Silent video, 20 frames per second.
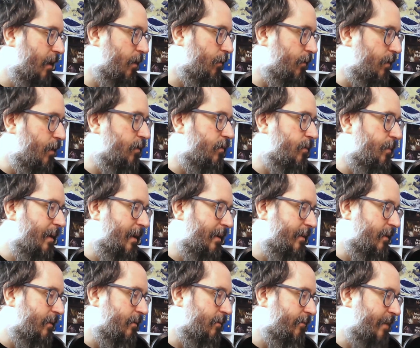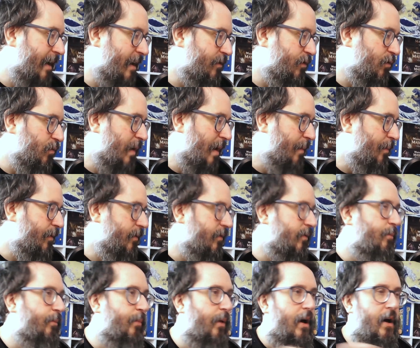All those abilities are attached to weapons,
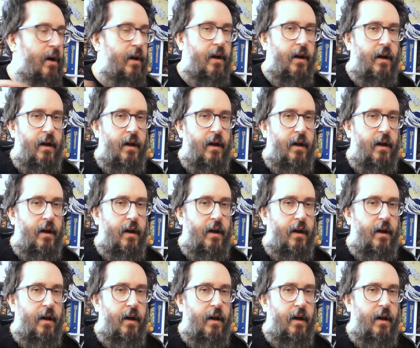but